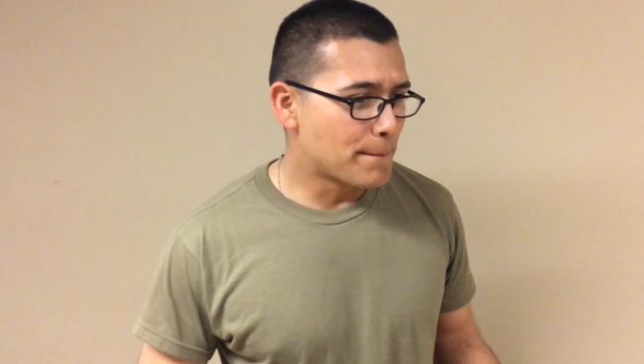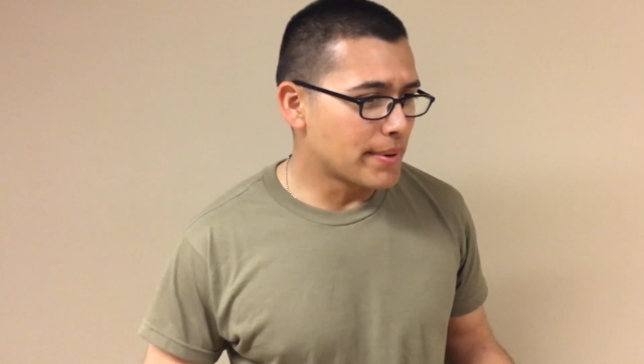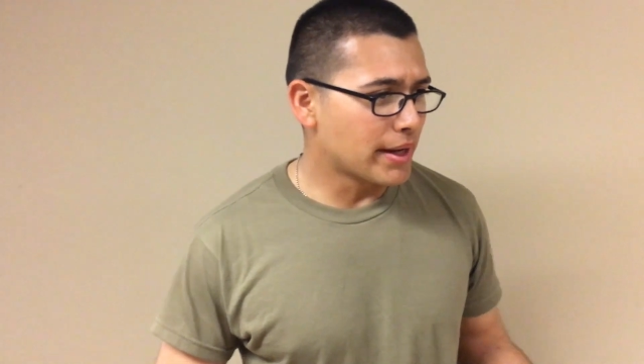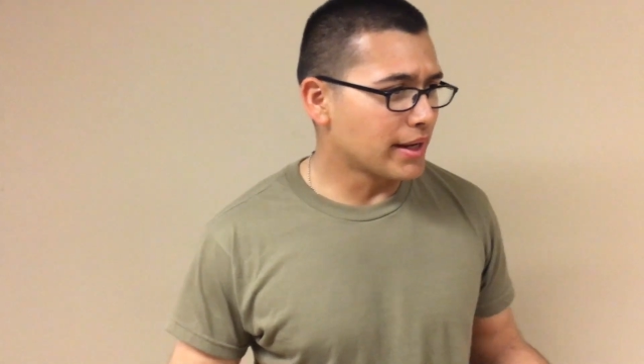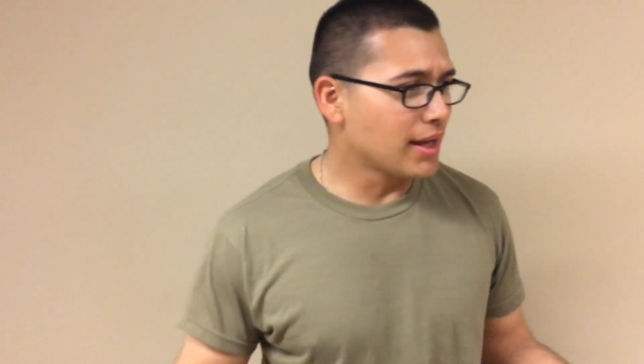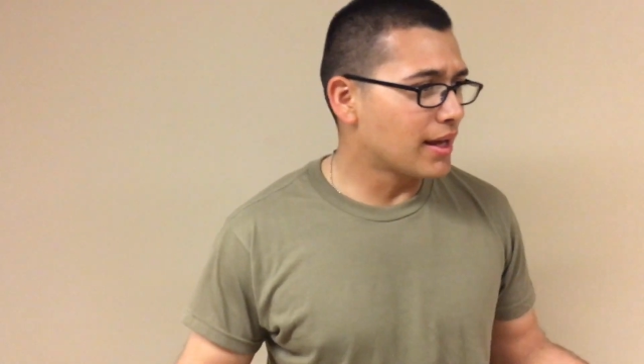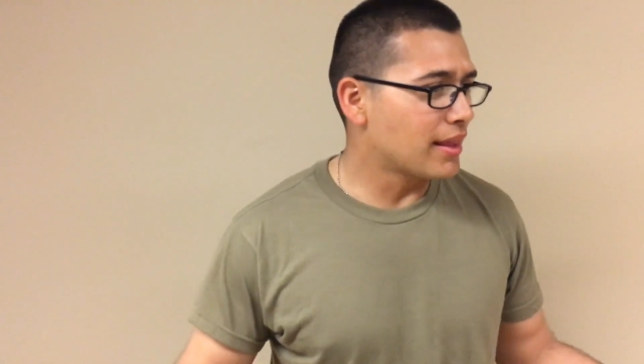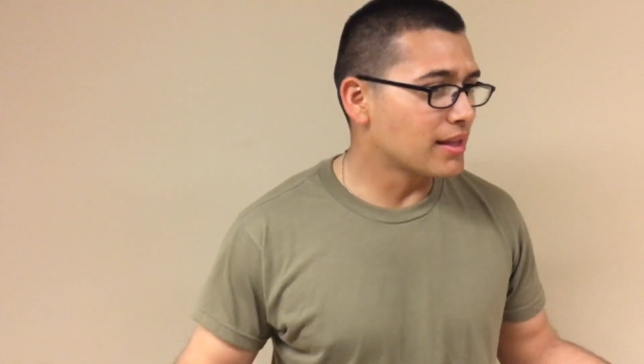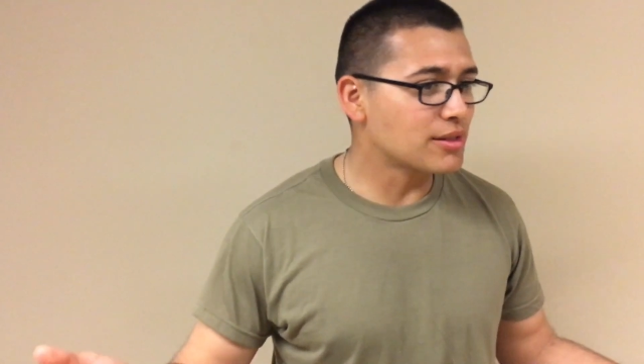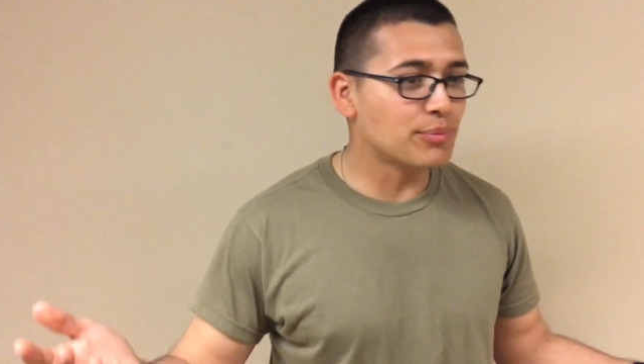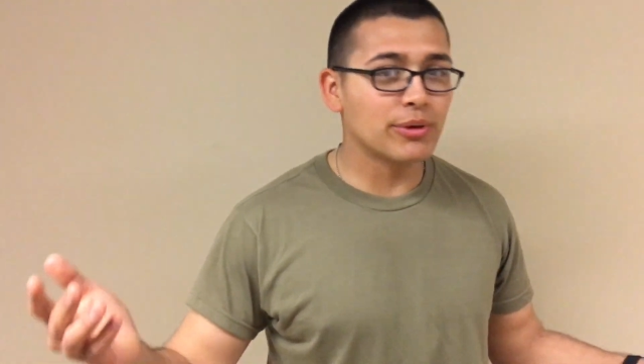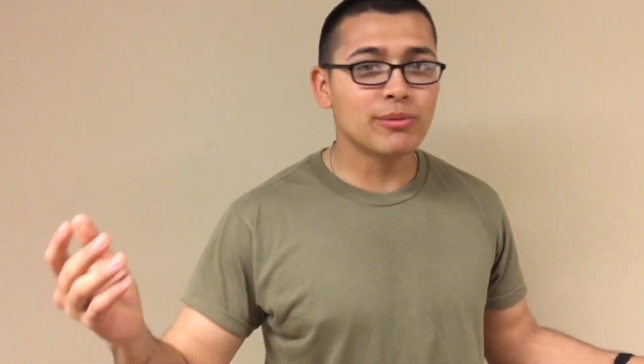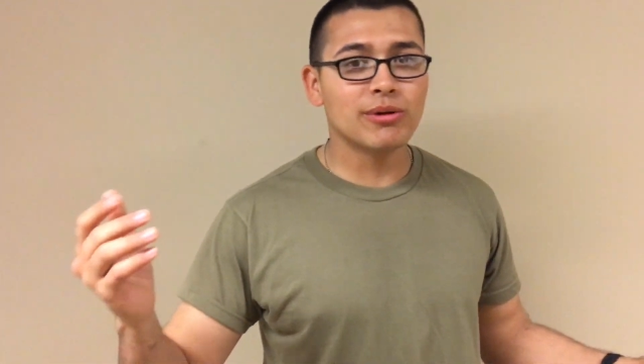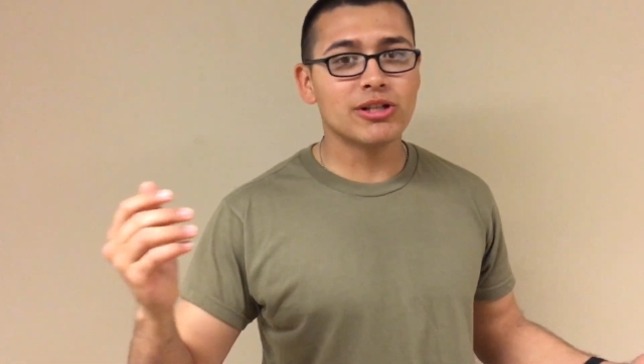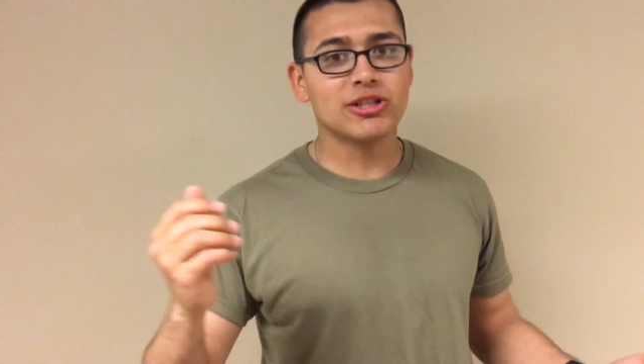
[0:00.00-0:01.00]
But yeah, that's
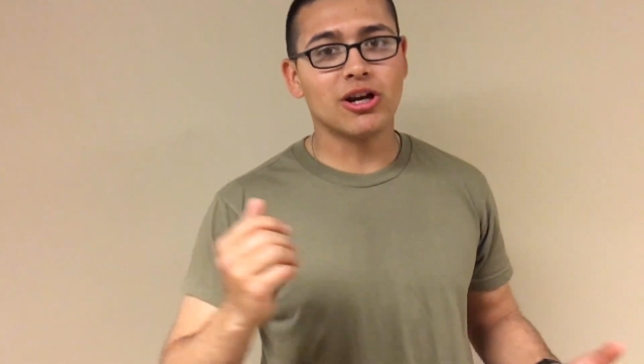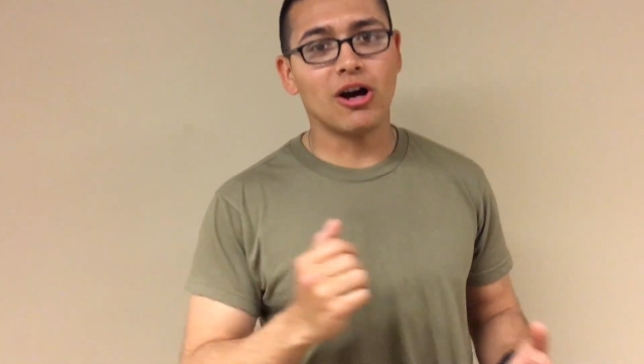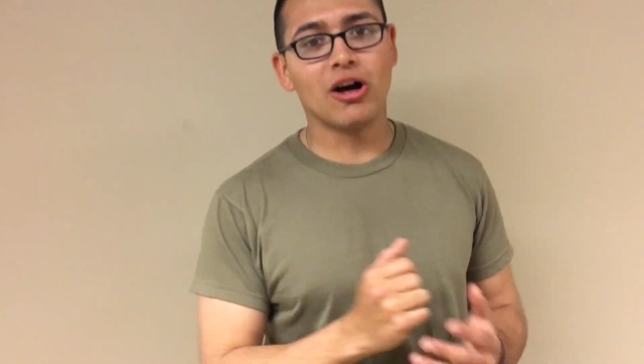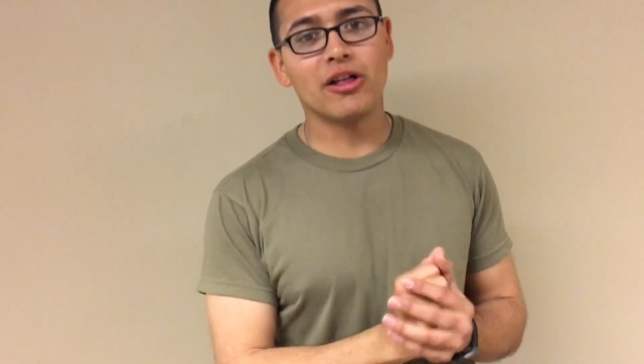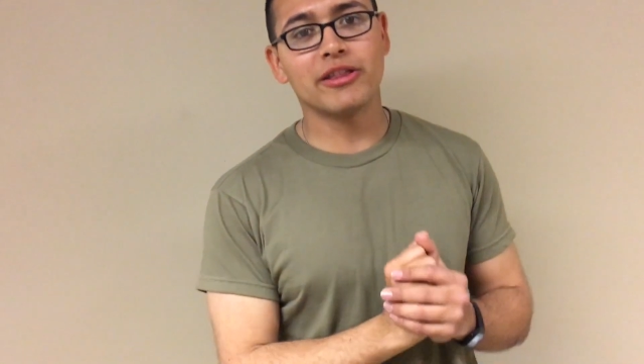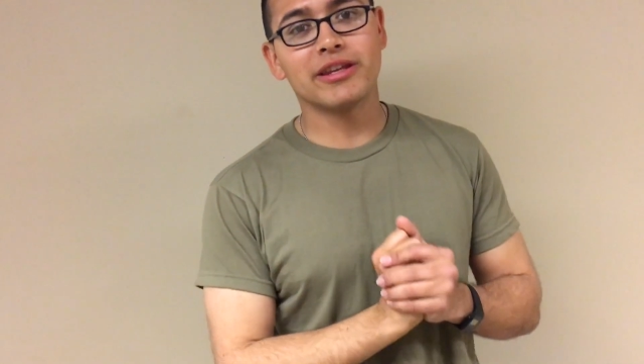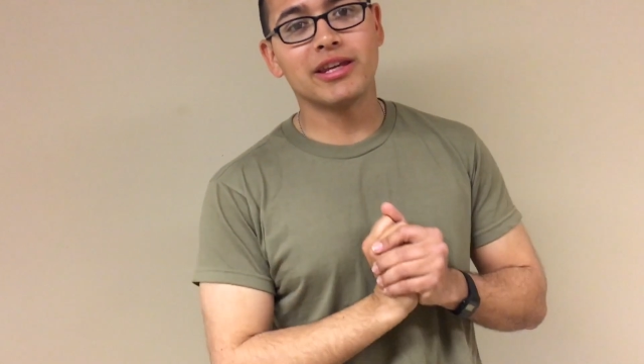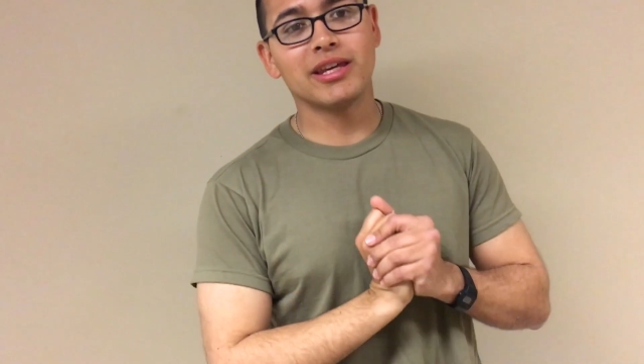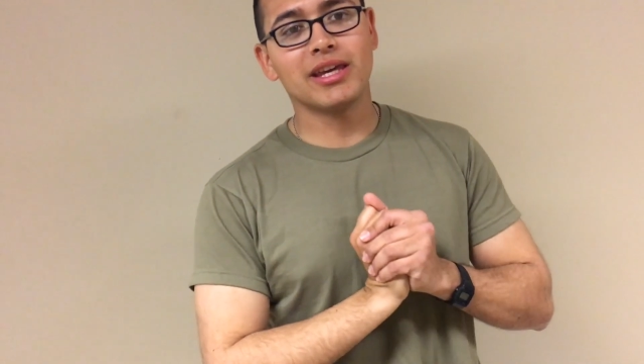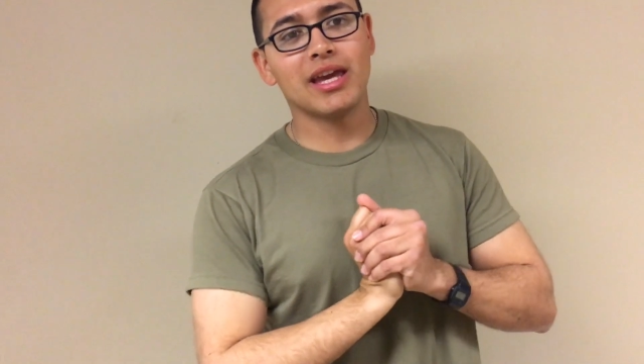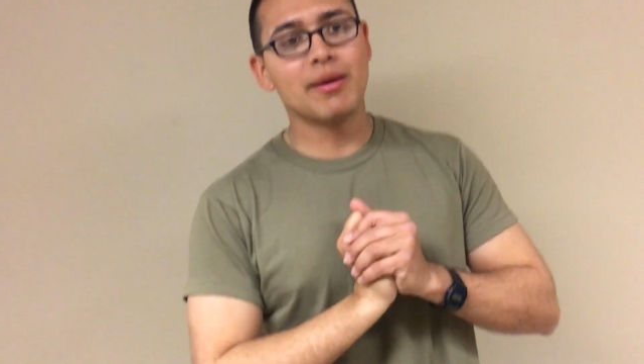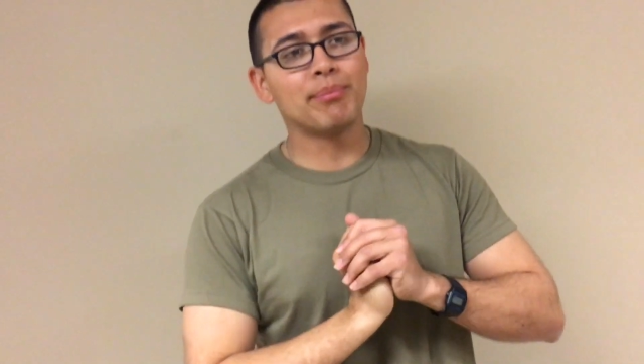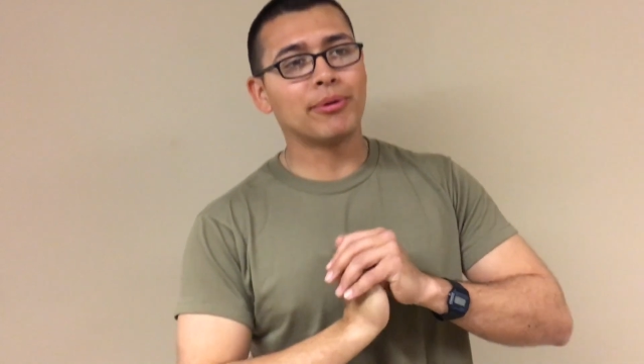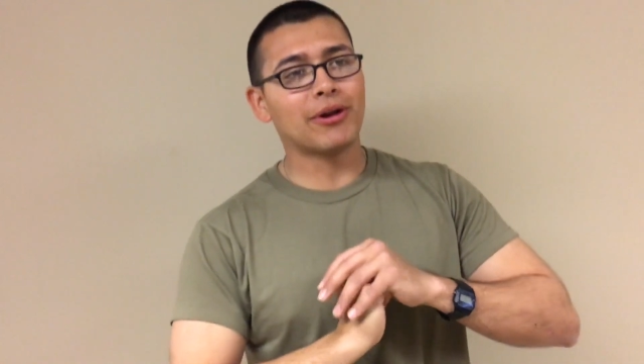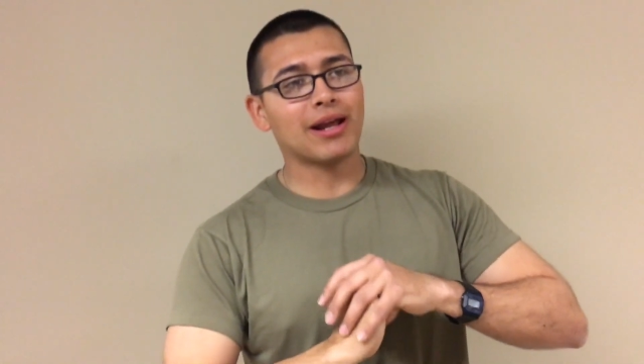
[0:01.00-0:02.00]
pretty much all the
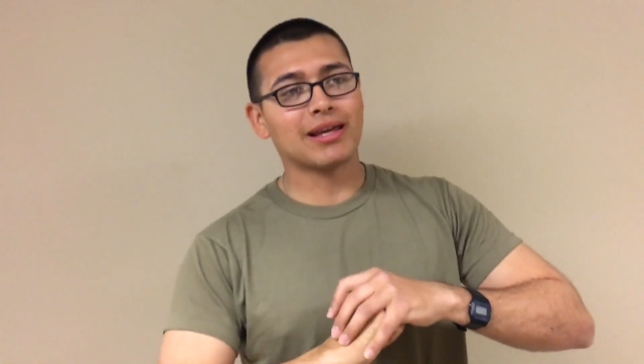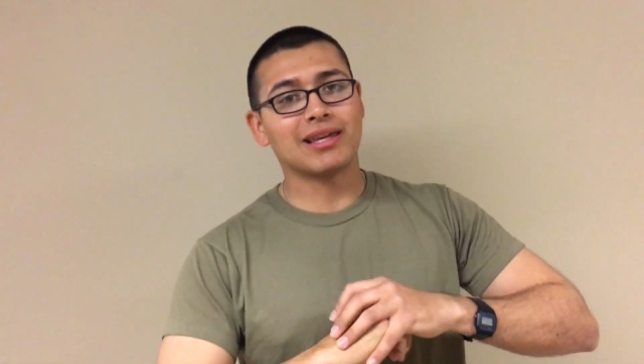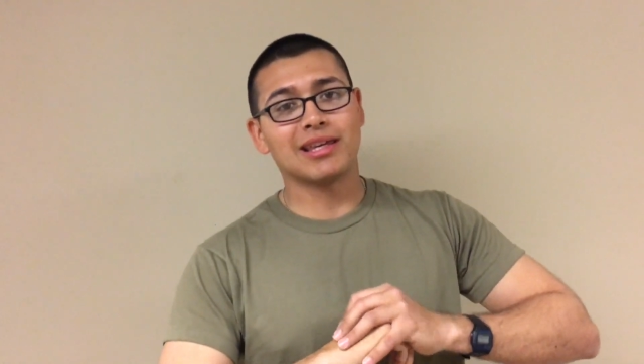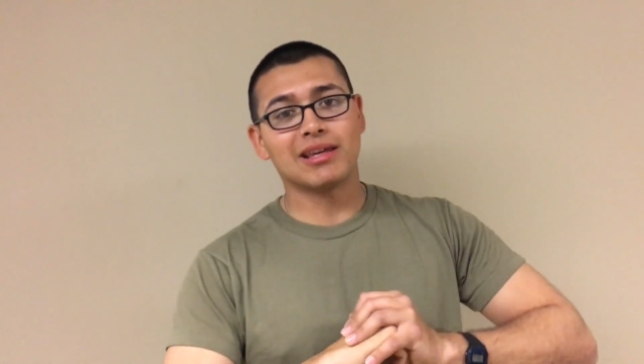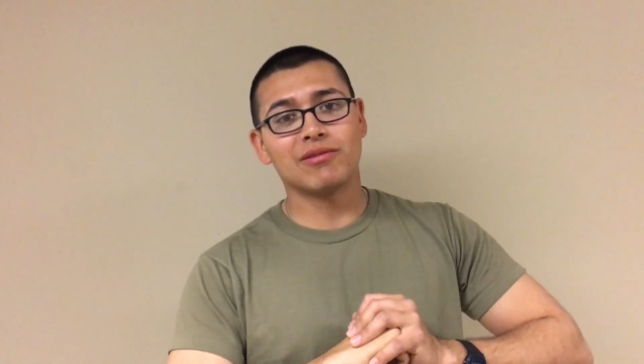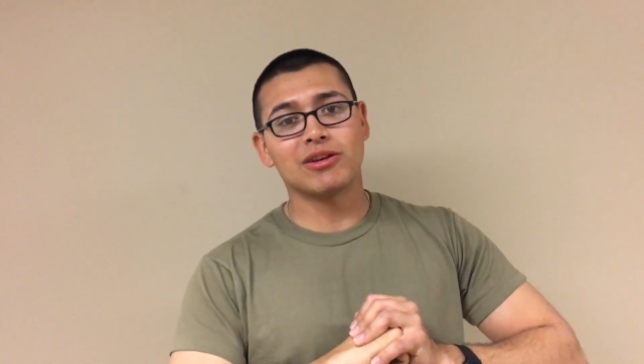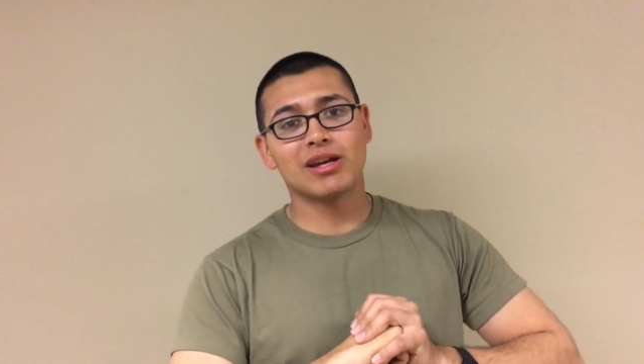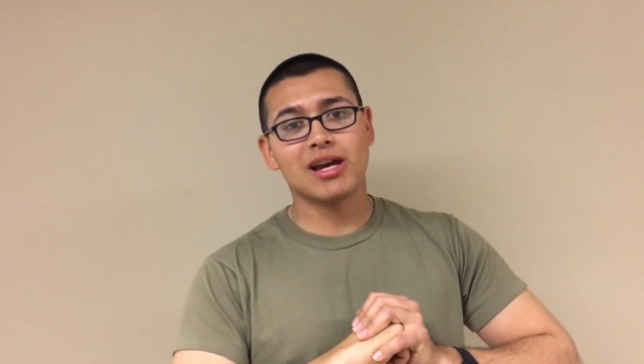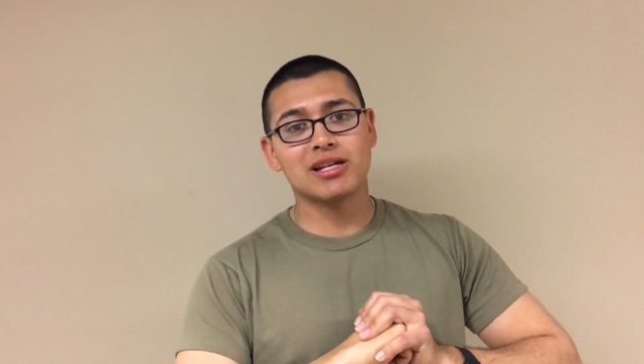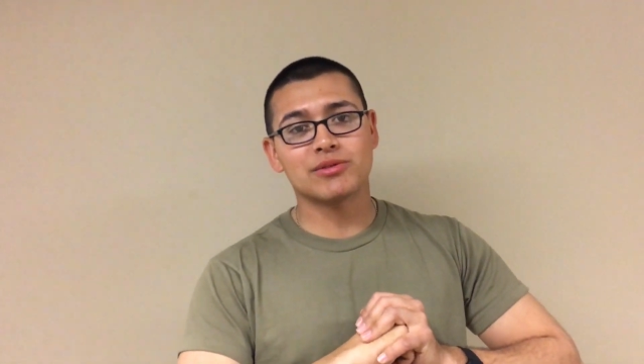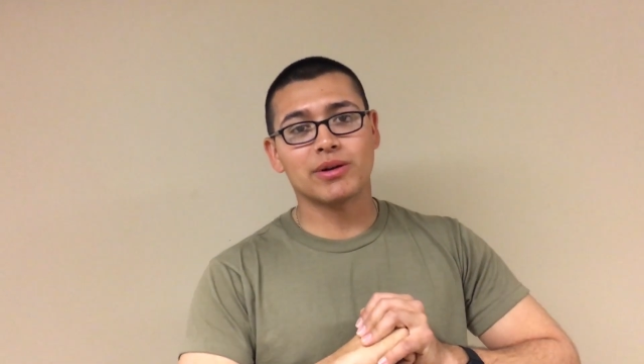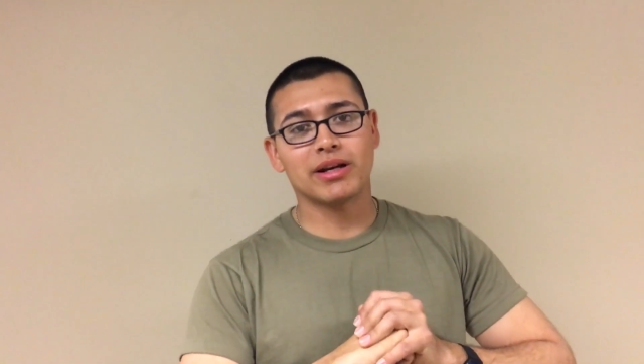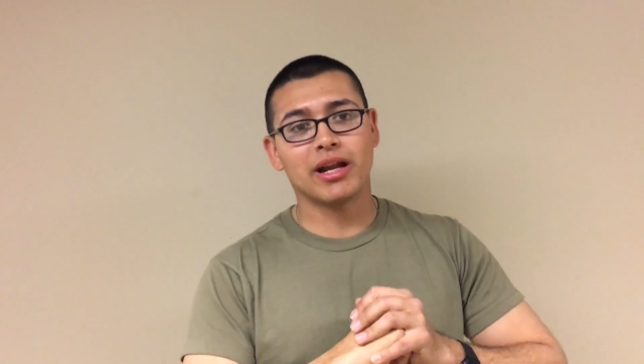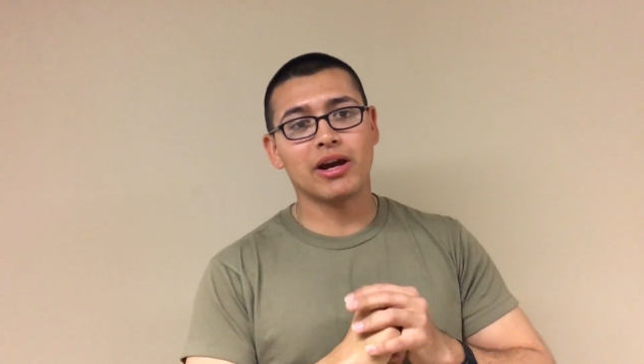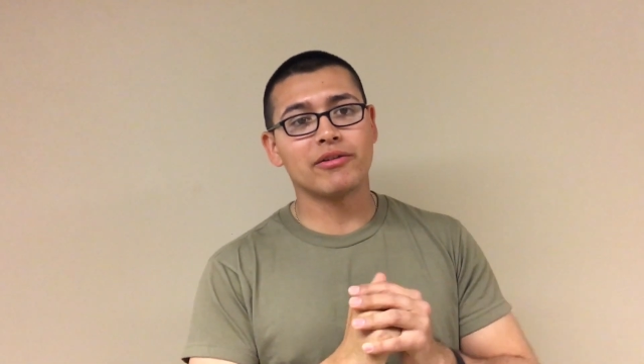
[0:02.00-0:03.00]
input I can give you guys
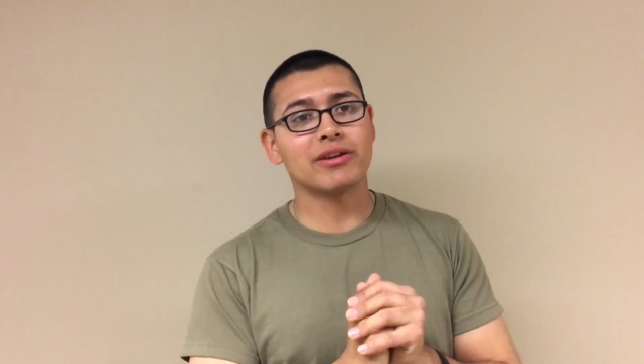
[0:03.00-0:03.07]
right now.